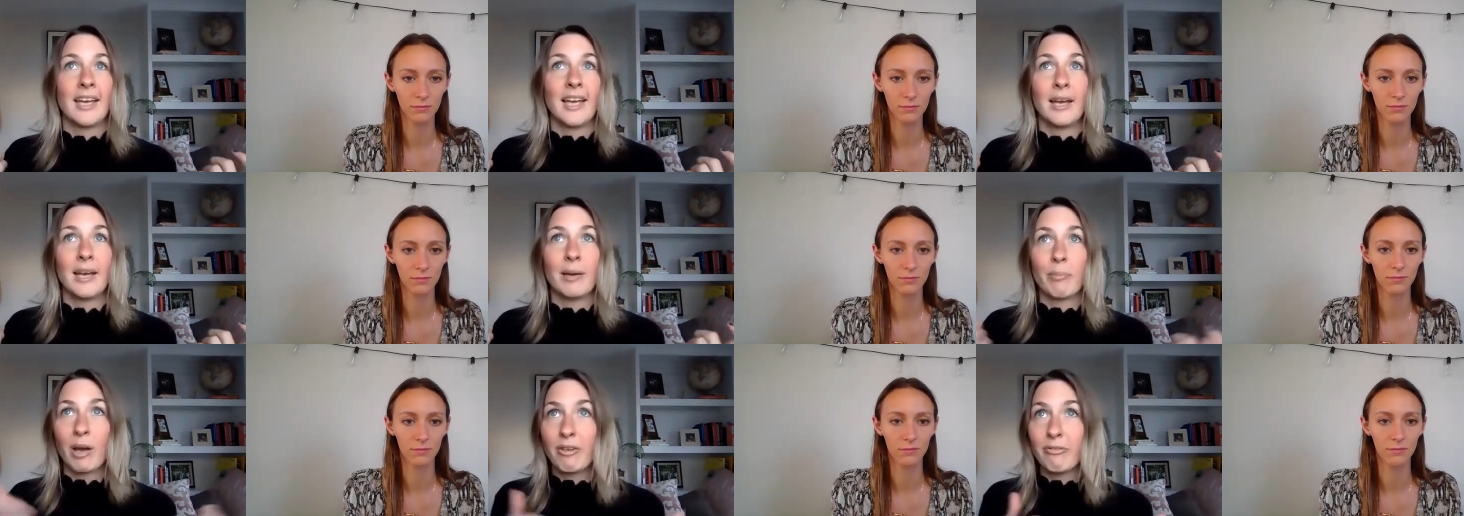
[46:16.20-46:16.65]

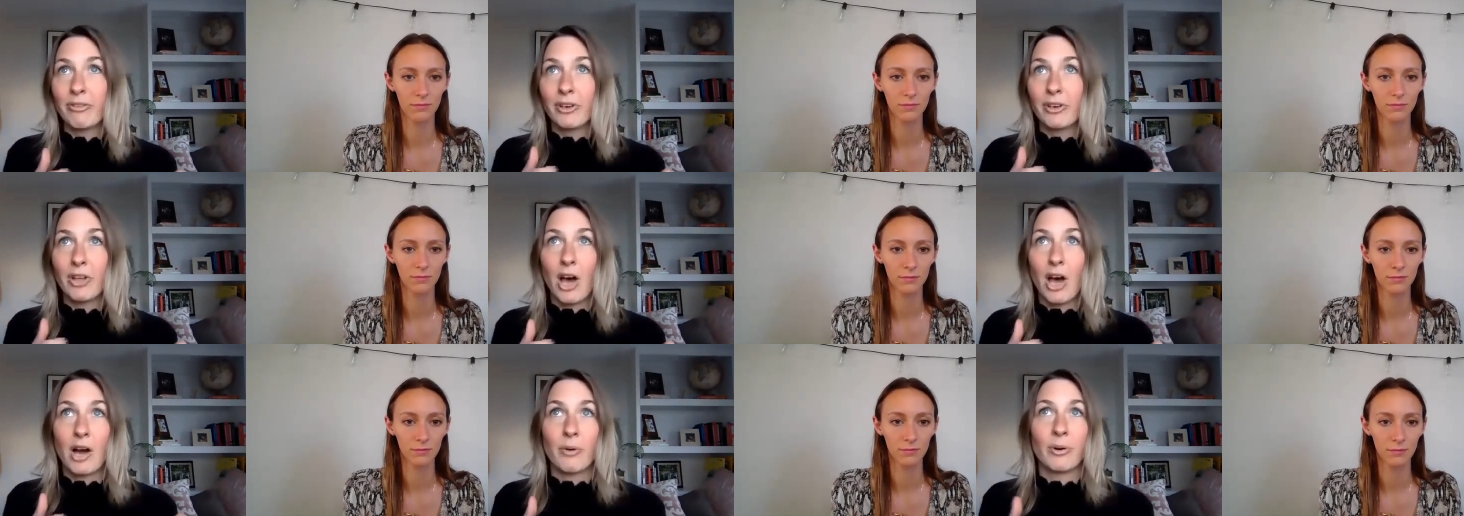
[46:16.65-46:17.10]
Speaker 1: it might
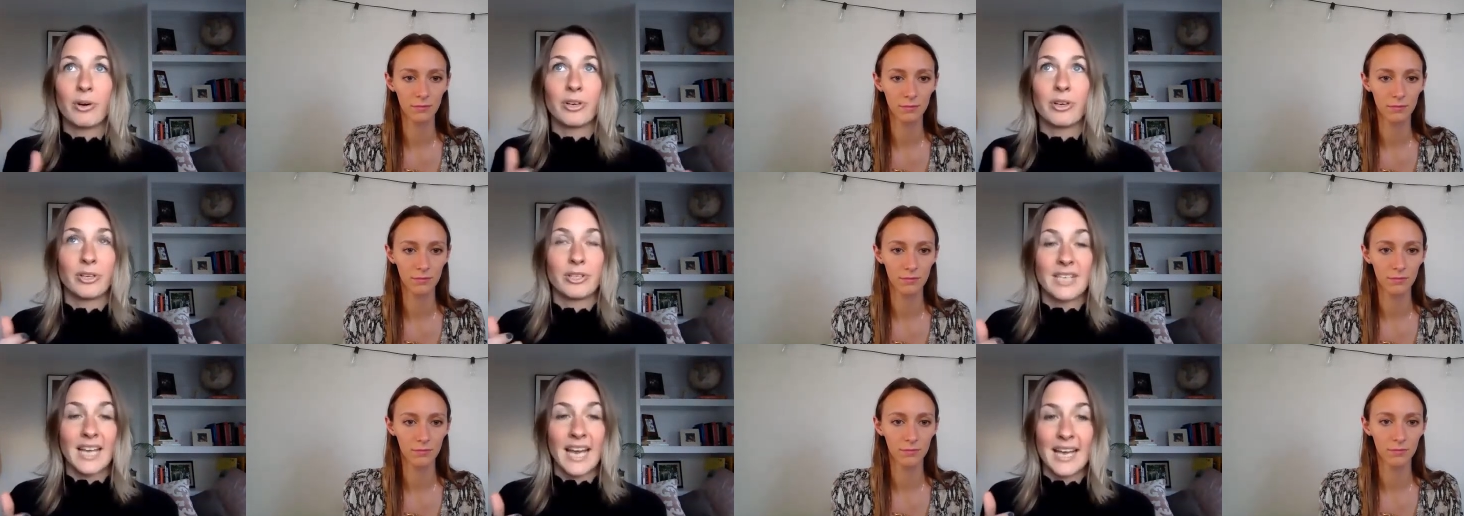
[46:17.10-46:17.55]
feel awkward
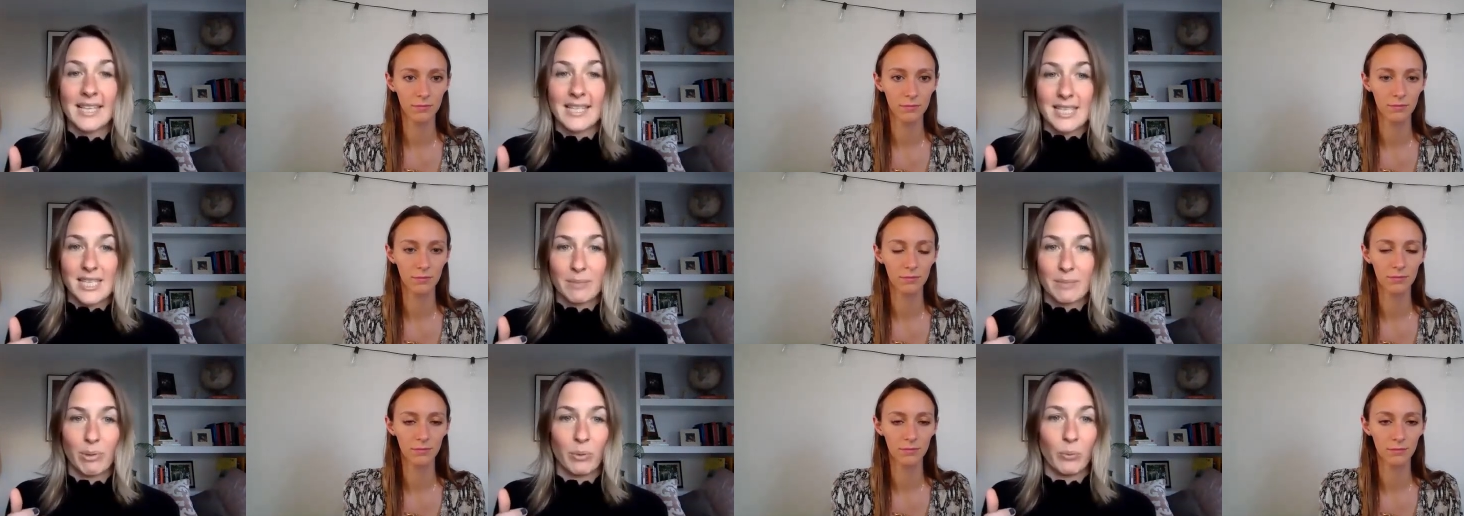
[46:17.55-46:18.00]
or
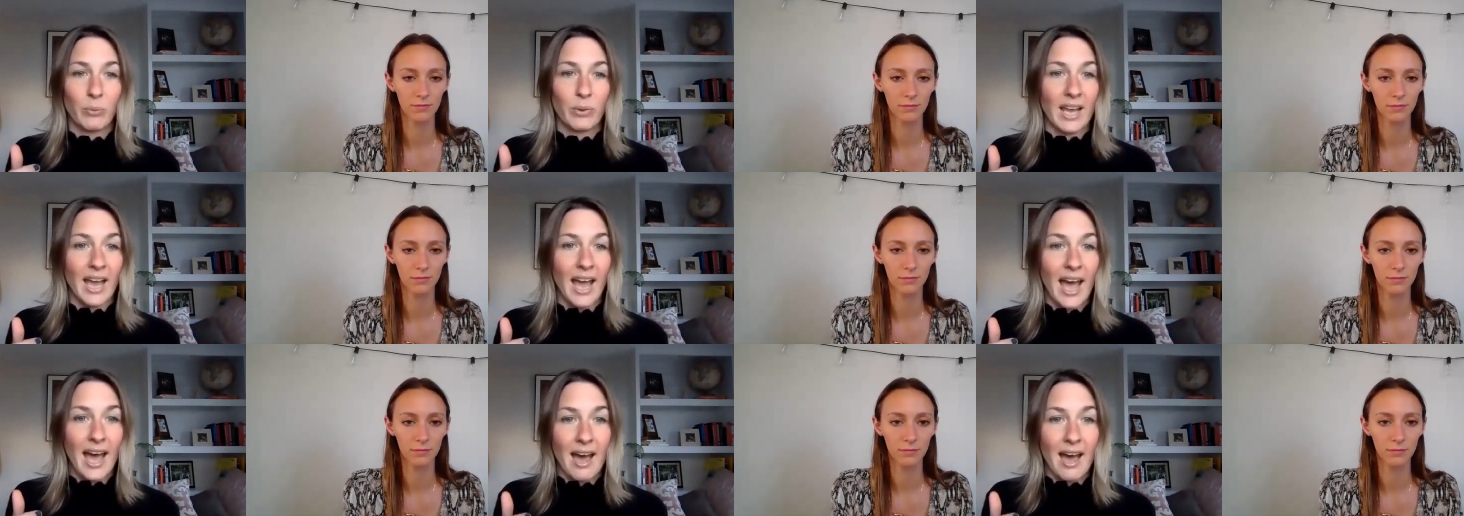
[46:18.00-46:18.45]
tense, but
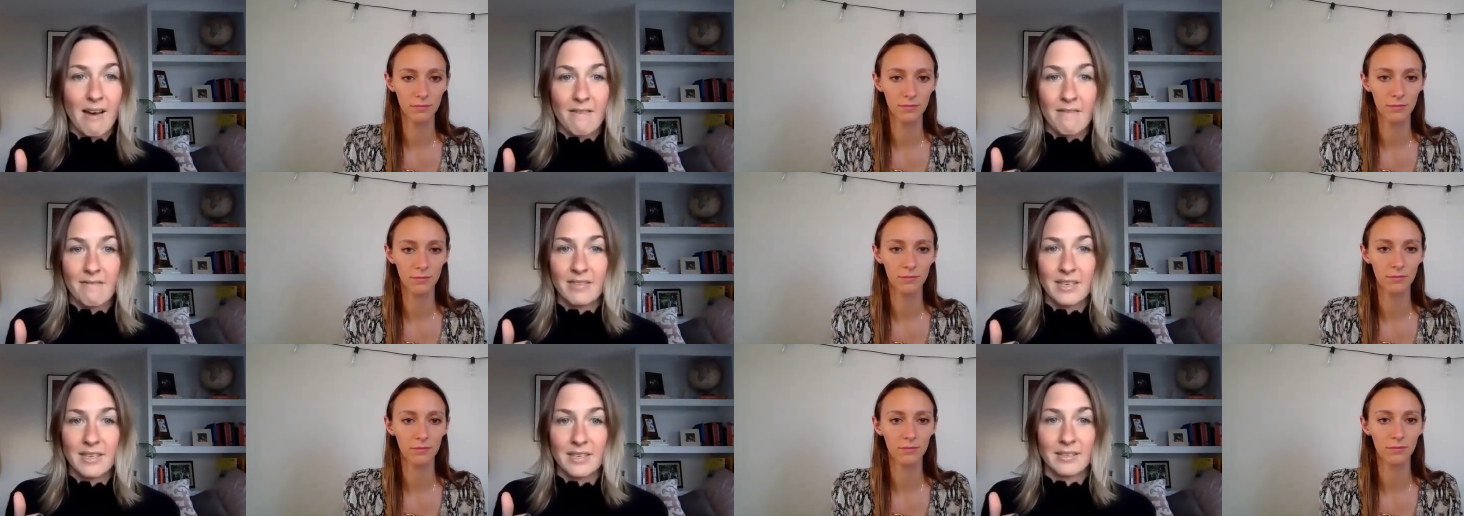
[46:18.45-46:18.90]
we
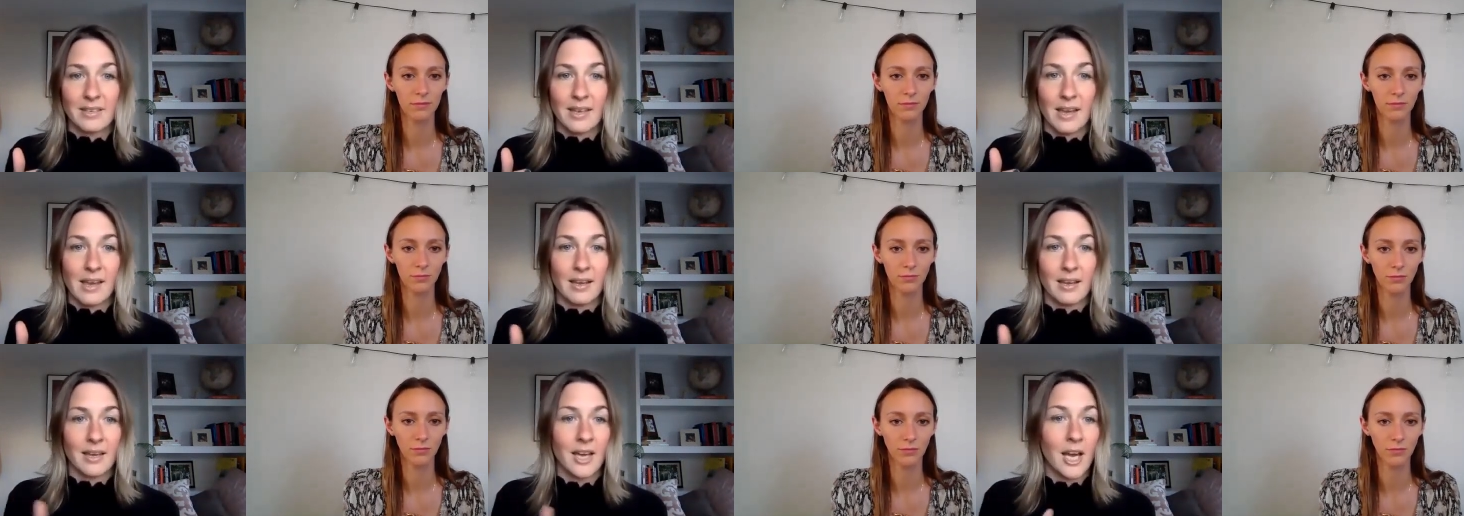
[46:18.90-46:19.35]
have these
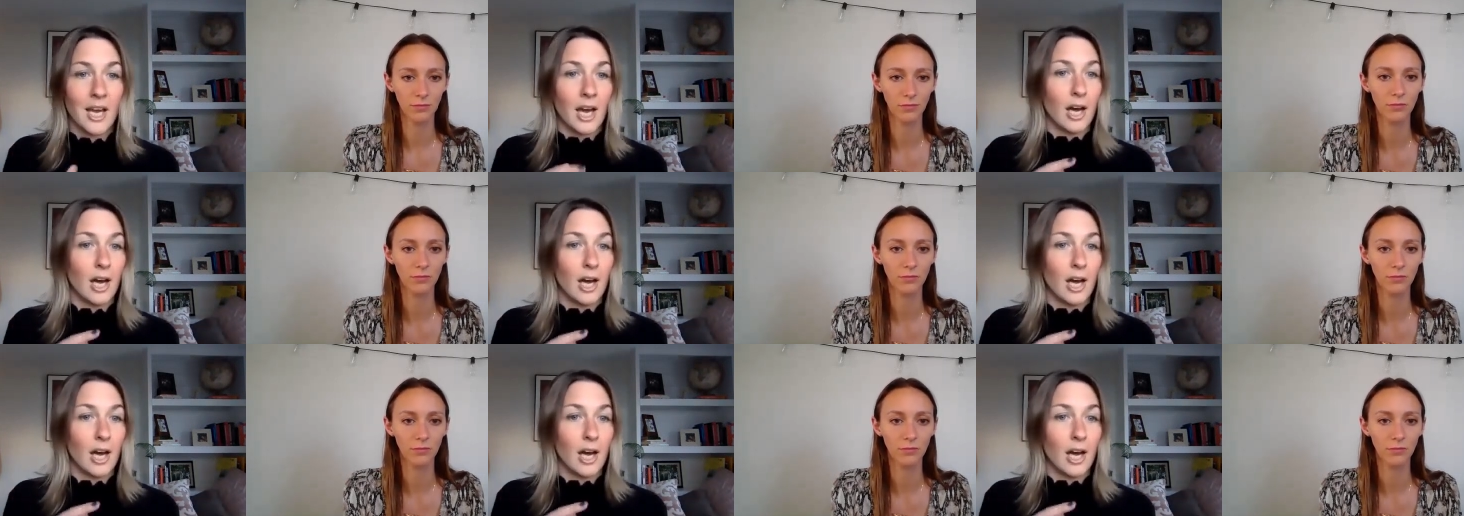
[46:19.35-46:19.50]
like